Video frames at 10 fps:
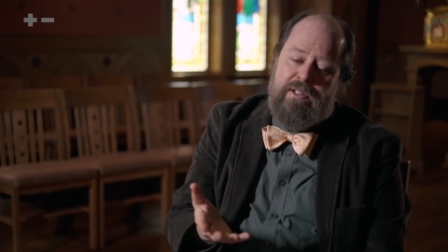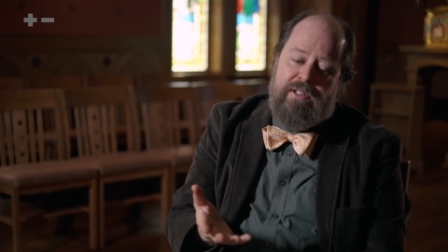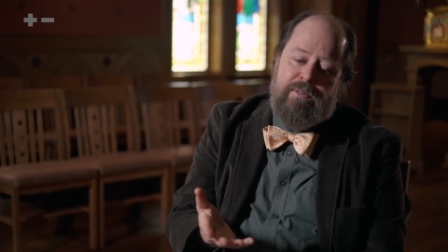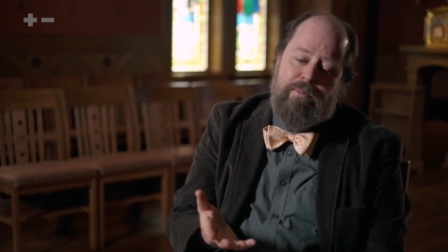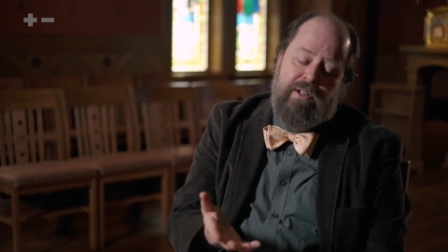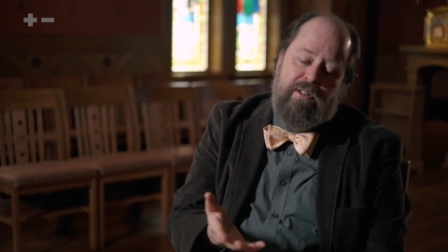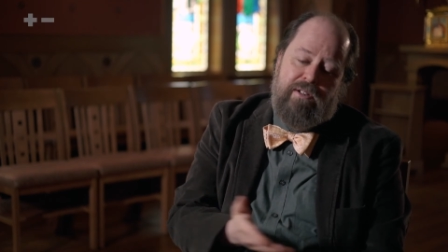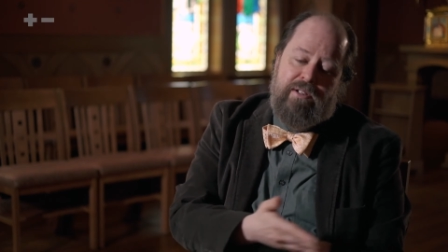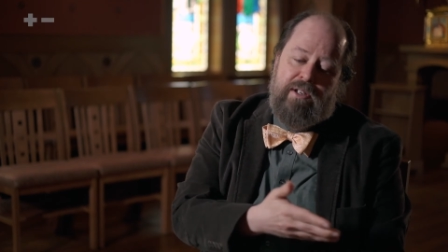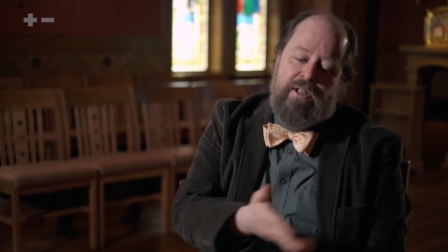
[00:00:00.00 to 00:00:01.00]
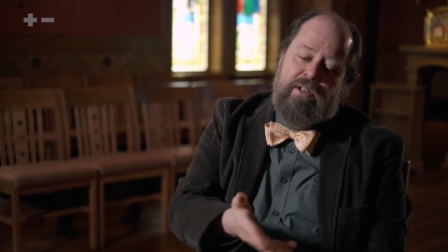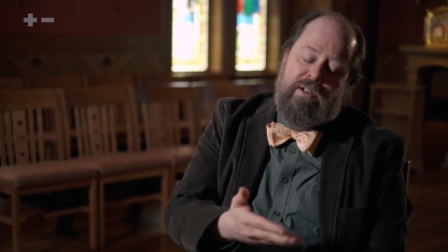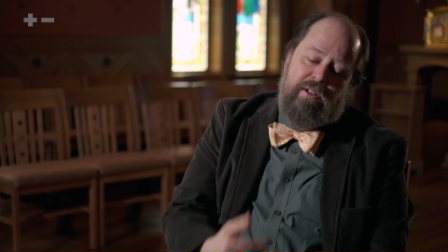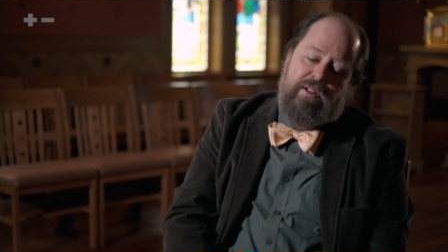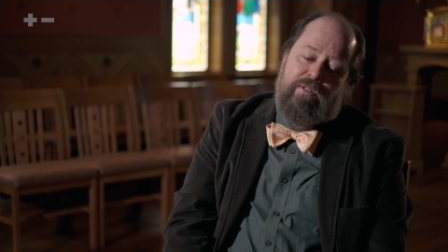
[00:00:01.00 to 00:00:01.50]
It doesn't mean that
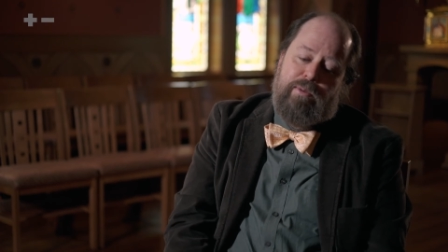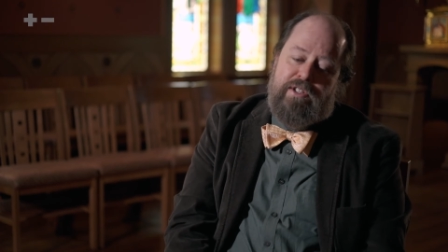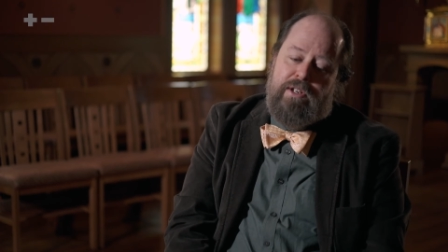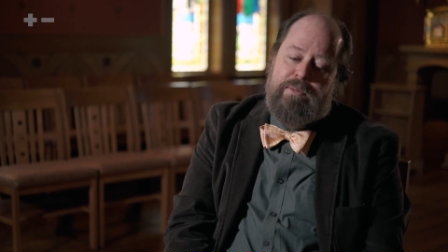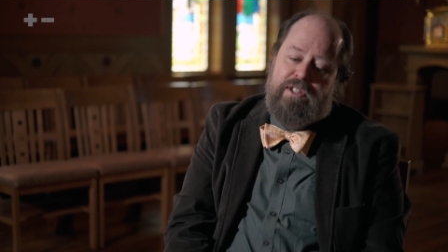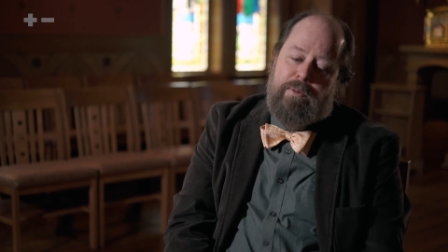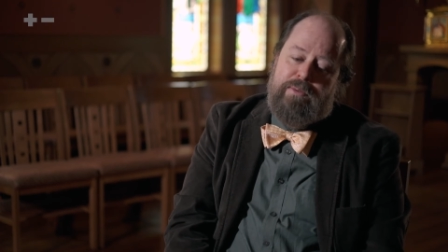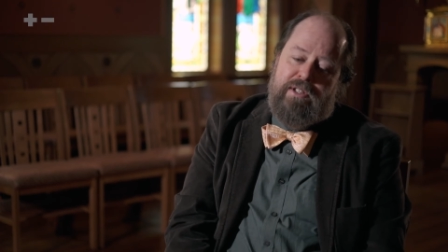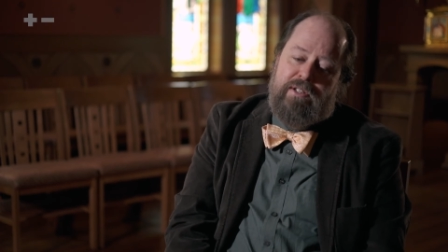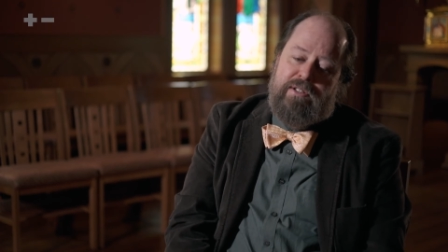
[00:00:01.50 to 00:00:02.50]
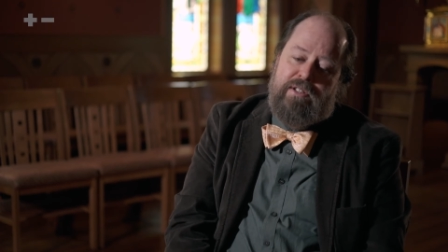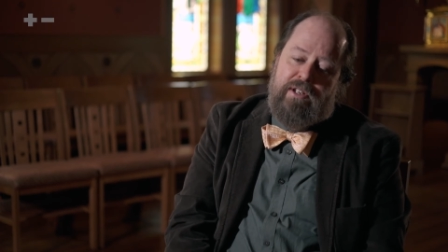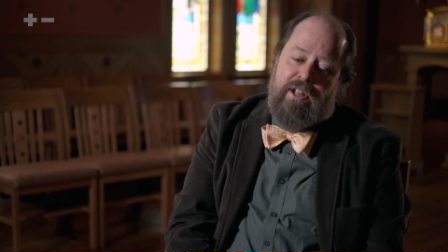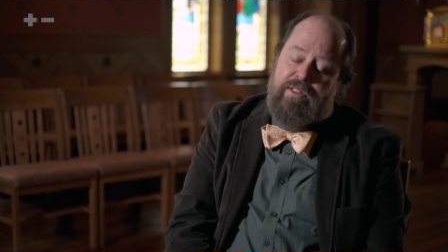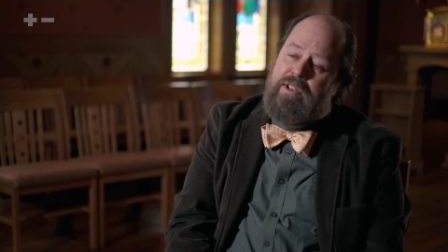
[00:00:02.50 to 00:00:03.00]
there was some substance,
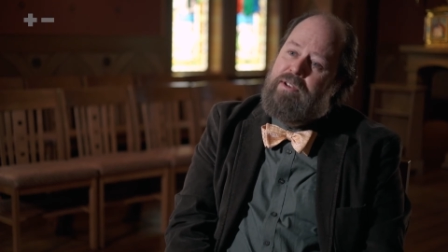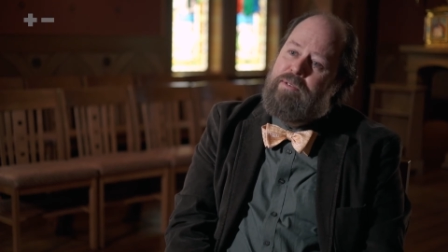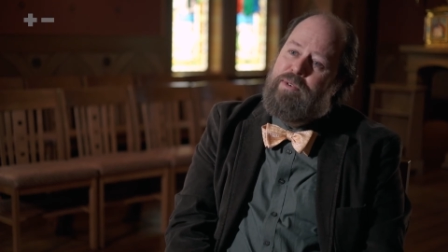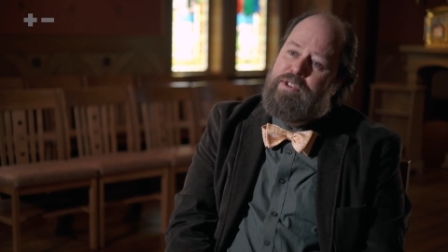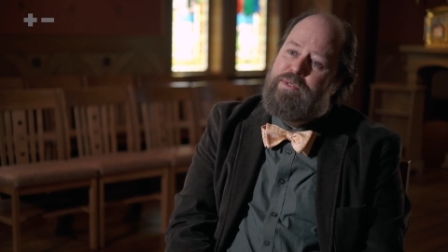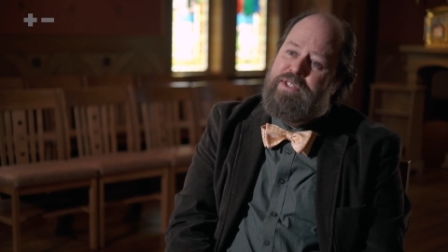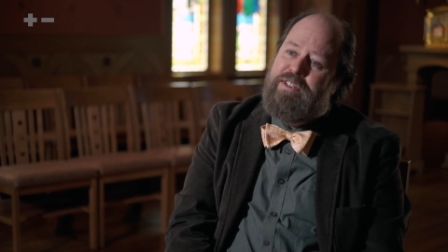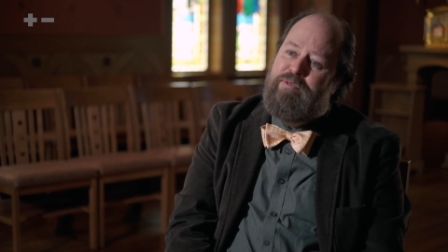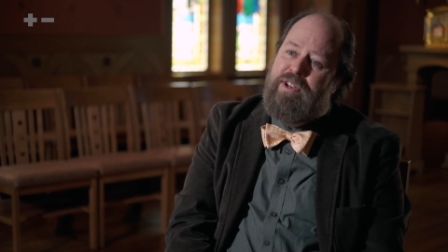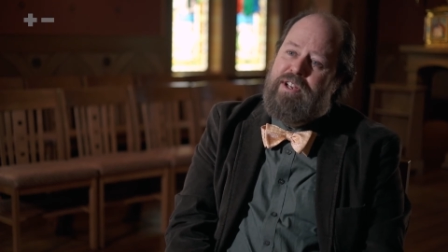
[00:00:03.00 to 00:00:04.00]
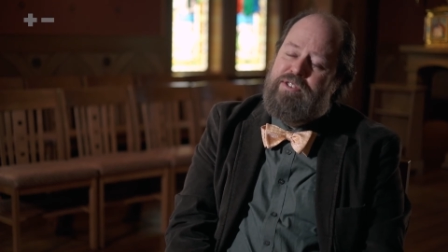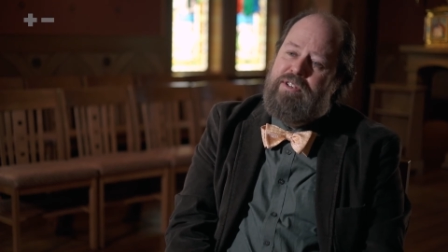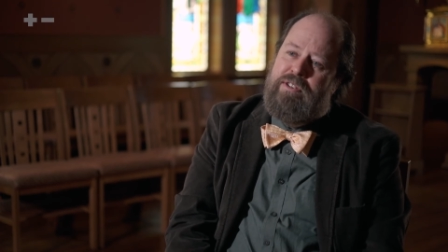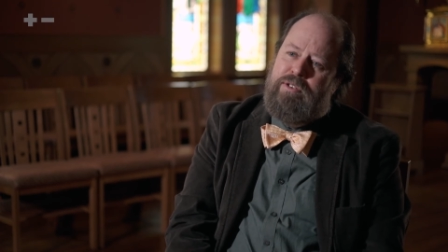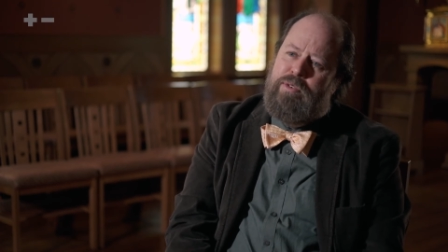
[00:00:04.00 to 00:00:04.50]
nothing, which was then
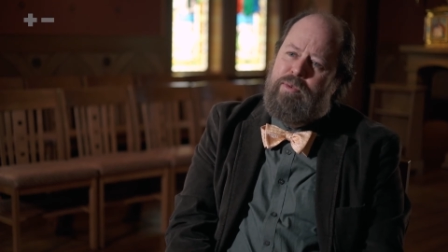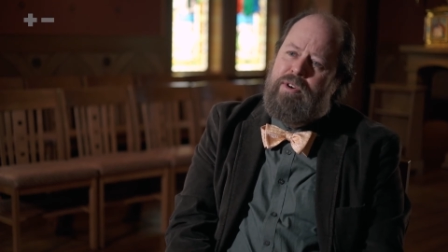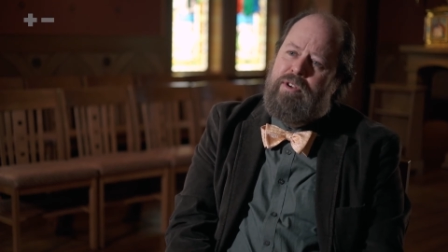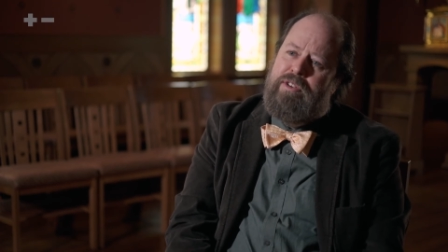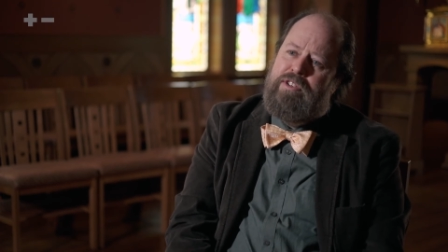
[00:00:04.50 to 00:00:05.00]
fashioned into a world.